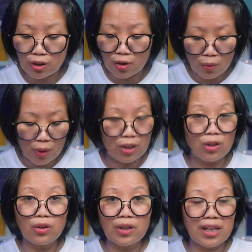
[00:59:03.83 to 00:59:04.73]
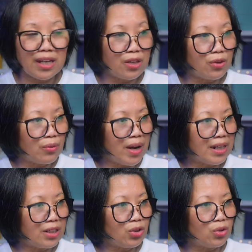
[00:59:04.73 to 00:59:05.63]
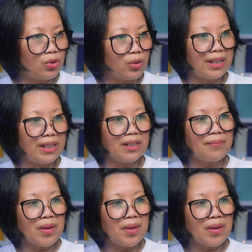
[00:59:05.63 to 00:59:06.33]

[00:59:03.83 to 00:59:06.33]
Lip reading: on when you're looking at your running to-do list.